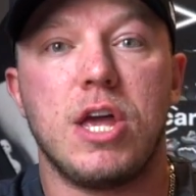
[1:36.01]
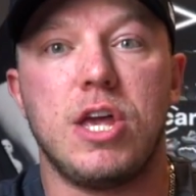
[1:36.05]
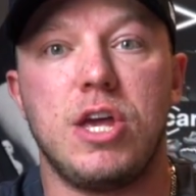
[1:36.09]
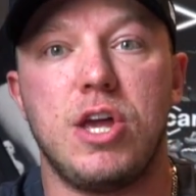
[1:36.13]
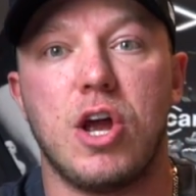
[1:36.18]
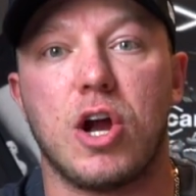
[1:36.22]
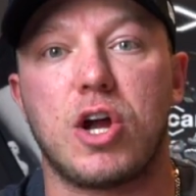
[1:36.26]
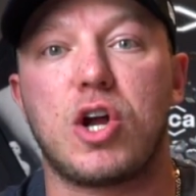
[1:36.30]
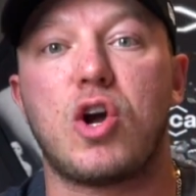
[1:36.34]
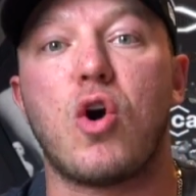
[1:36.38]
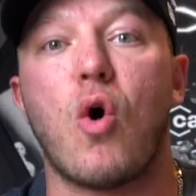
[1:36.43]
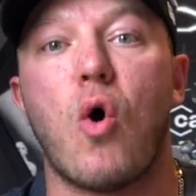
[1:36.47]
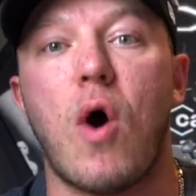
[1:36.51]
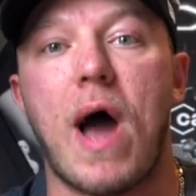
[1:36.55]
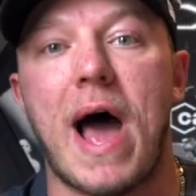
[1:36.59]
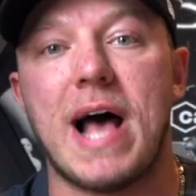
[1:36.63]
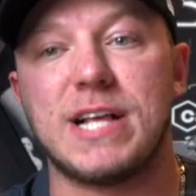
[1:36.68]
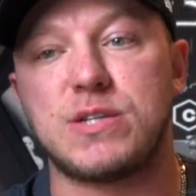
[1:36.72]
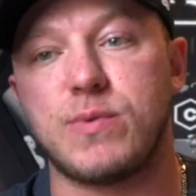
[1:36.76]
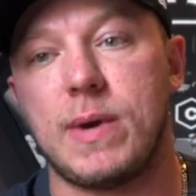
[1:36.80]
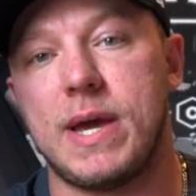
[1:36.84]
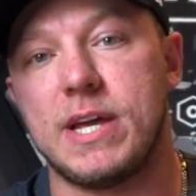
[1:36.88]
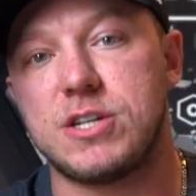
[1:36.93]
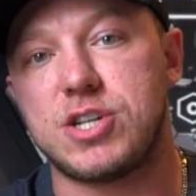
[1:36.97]
you're going,
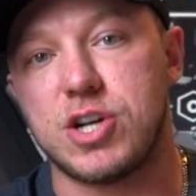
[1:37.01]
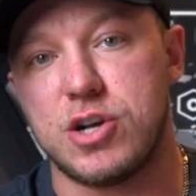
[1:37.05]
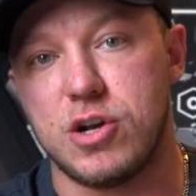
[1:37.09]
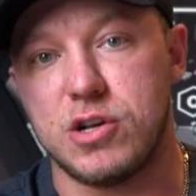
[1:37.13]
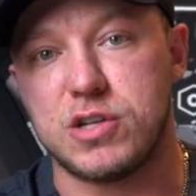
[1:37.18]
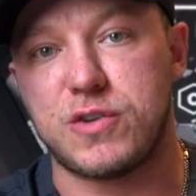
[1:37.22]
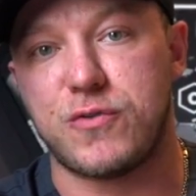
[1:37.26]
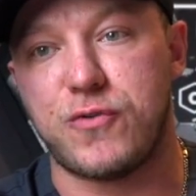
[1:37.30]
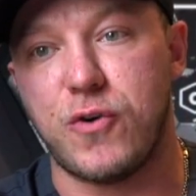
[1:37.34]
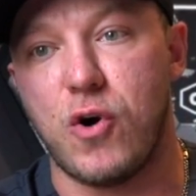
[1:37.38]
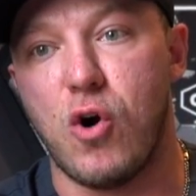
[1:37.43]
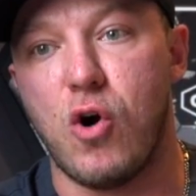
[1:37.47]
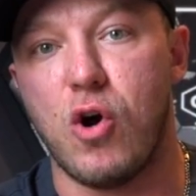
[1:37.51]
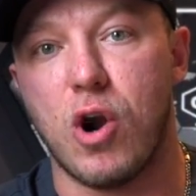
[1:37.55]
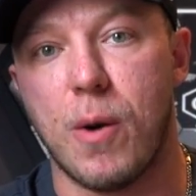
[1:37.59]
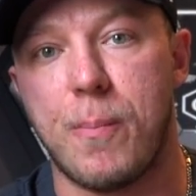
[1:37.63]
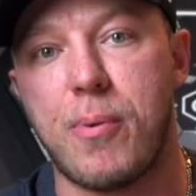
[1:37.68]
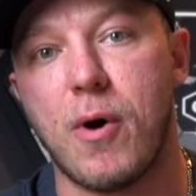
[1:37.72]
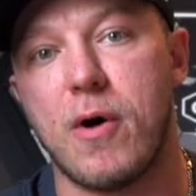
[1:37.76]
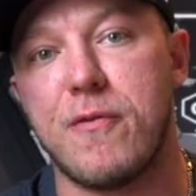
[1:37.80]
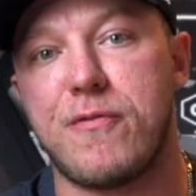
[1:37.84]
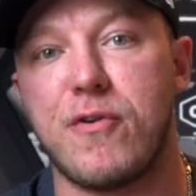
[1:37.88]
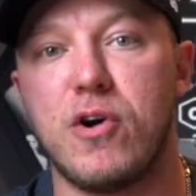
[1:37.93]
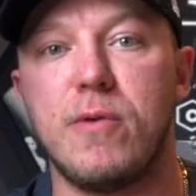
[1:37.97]
as we introduce food or
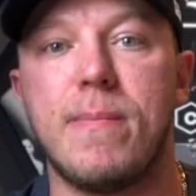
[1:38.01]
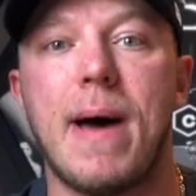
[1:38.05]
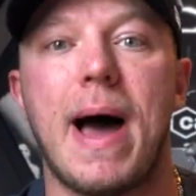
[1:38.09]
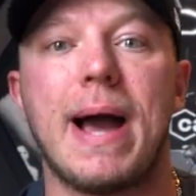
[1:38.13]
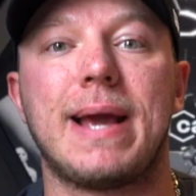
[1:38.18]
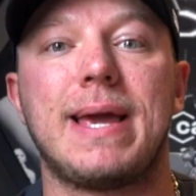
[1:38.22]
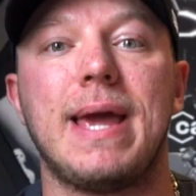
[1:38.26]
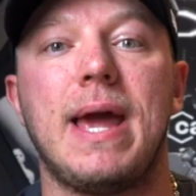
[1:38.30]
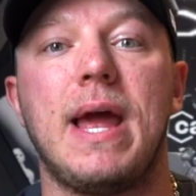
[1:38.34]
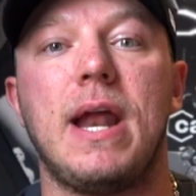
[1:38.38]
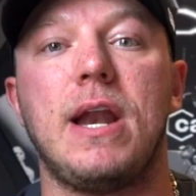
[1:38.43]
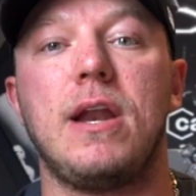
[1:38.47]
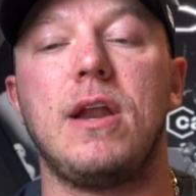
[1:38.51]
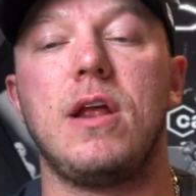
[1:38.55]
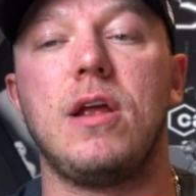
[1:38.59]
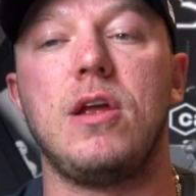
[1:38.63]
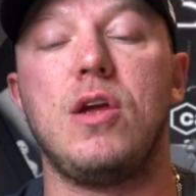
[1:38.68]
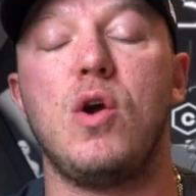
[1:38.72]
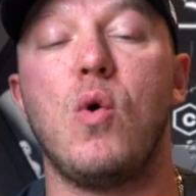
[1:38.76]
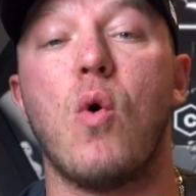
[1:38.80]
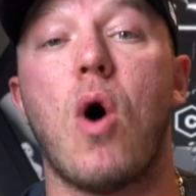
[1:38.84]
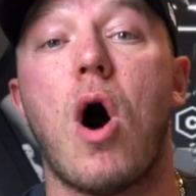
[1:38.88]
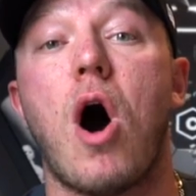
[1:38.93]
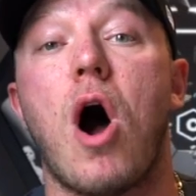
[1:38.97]
put food back in,
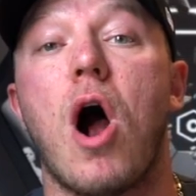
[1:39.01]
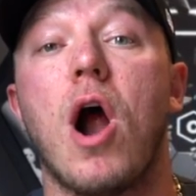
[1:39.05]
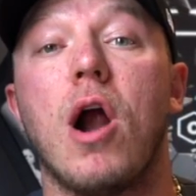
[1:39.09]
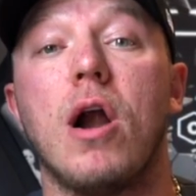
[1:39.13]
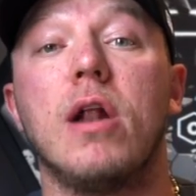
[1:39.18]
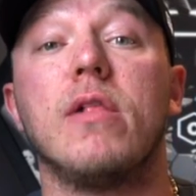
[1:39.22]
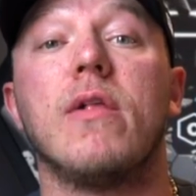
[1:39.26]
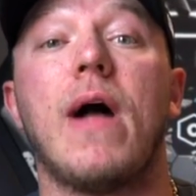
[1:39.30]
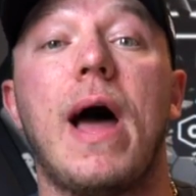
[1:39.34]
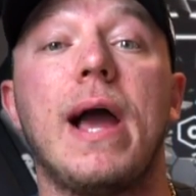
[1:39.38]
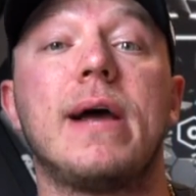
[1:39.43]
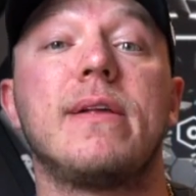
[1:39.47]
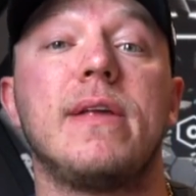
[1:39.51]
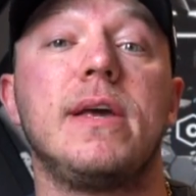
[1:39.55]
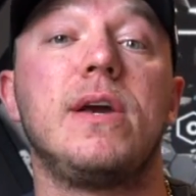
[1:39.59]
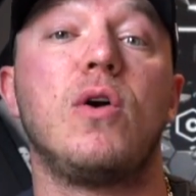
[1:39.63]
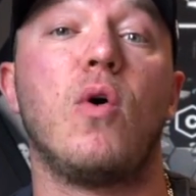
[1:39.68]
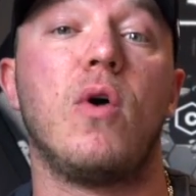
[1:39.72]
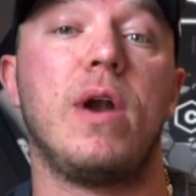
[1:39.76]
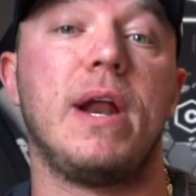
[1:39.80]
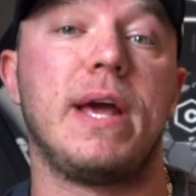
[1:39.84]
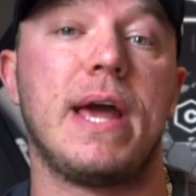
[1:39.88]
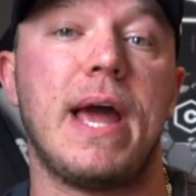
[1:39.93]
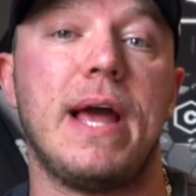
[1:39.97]
you are likely
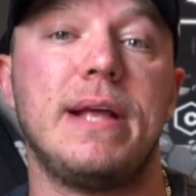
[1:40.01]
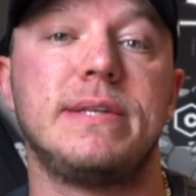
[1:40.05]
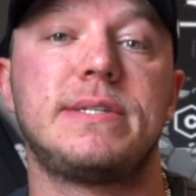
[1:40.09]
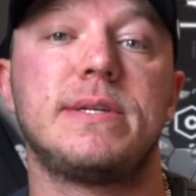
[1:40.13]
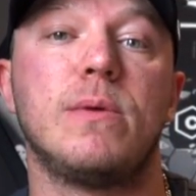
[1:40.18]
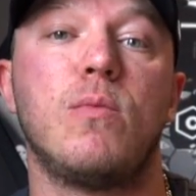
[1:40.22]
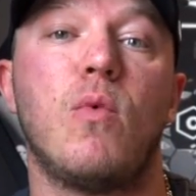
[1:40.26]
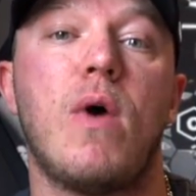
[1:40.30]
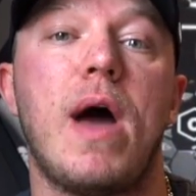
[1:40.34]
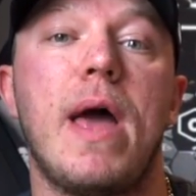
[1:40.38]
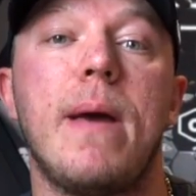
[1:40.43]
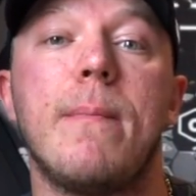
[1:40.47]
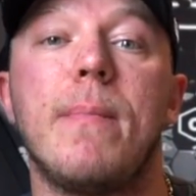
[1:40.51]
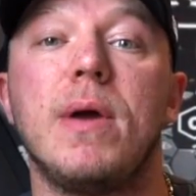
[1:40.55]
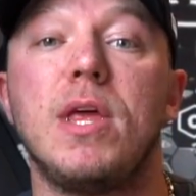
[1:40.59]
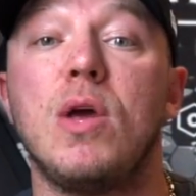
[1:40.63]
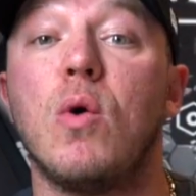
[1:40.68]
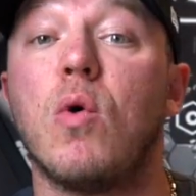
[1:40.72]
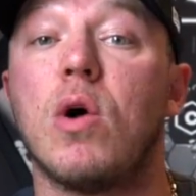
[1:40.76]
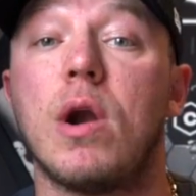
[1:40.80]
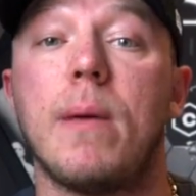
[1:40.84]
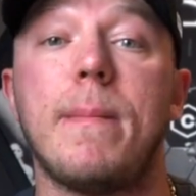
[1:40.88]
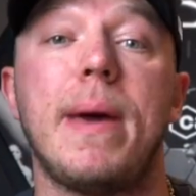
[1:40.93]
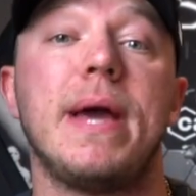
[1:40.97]
going to gain some weight, but
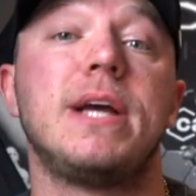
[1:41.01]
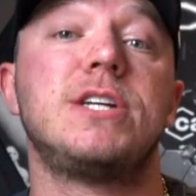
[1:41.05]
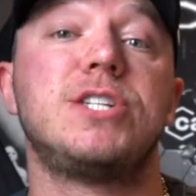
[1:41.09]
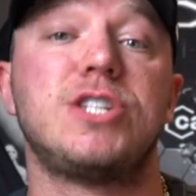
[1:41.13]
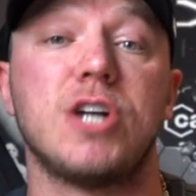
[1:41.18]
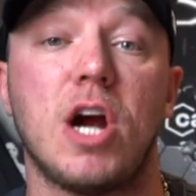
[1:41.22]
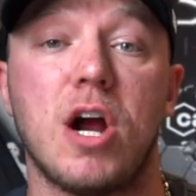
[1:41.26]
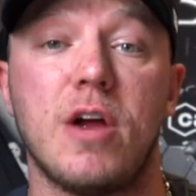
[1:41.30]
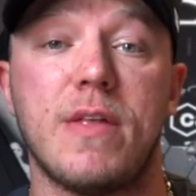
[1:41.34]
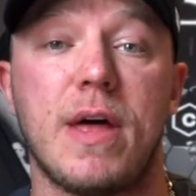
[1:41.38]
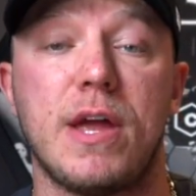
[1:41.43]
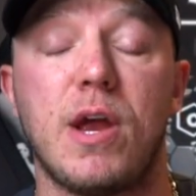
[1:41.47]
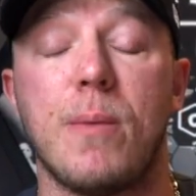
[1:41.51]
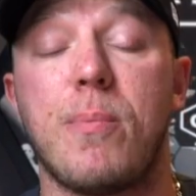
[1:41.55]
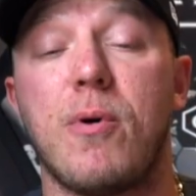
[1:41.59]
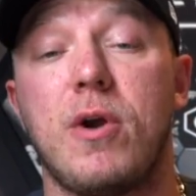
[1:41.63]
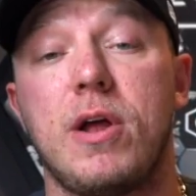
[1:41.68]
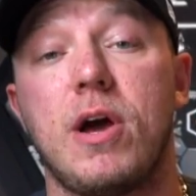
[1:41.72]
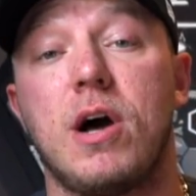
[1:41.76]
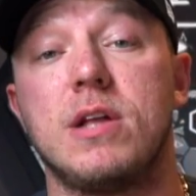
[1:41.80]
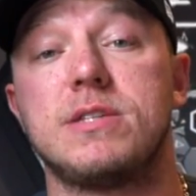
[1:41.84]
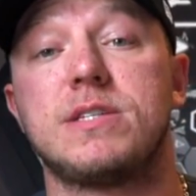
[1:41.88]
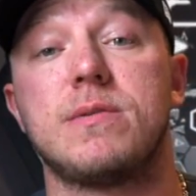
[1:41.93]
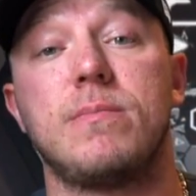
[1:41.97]
you want to make sure that you're
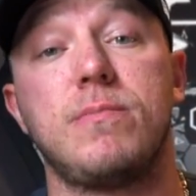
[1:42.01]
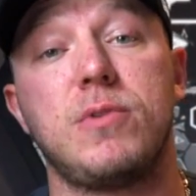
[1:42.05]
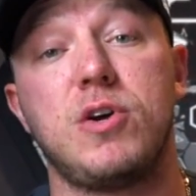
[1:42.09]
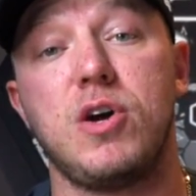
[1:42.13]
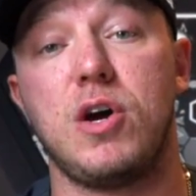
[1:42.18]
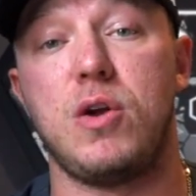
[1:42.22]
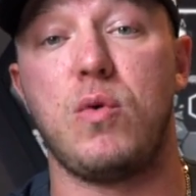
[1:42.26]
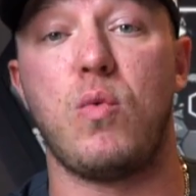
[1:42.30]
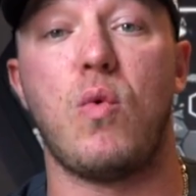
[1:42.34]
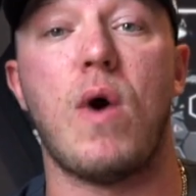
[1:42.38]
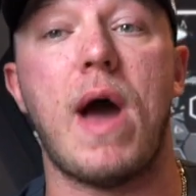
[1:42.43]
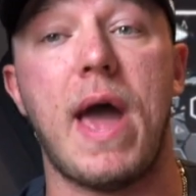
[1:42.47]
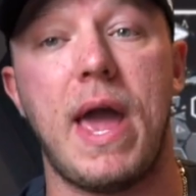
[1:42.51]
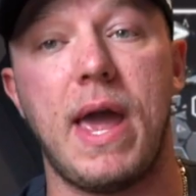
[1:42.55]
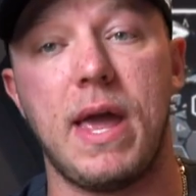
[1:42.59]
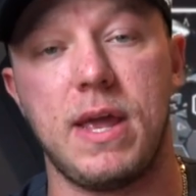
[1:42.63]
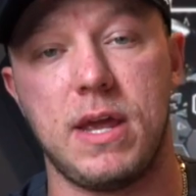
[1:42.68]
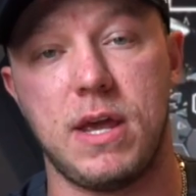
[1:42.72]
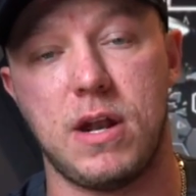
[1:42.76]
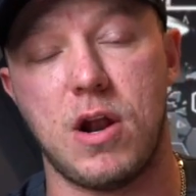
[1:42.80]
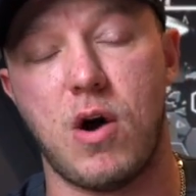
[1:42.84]
putting on some good weight.